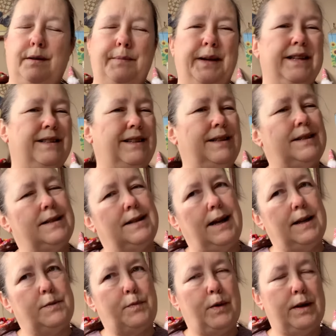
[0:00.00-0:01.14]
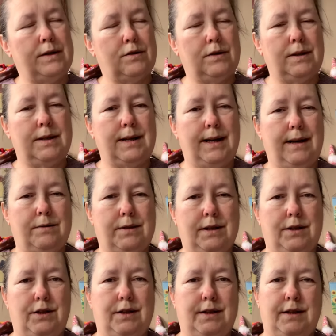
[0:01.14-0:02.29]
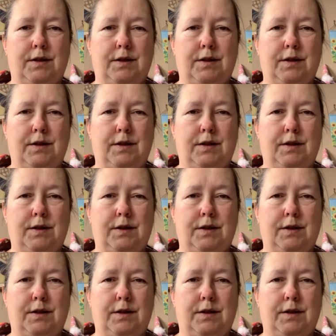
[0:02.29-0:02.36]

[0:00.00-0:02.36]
because it's a nice bright sunny day outside, you see.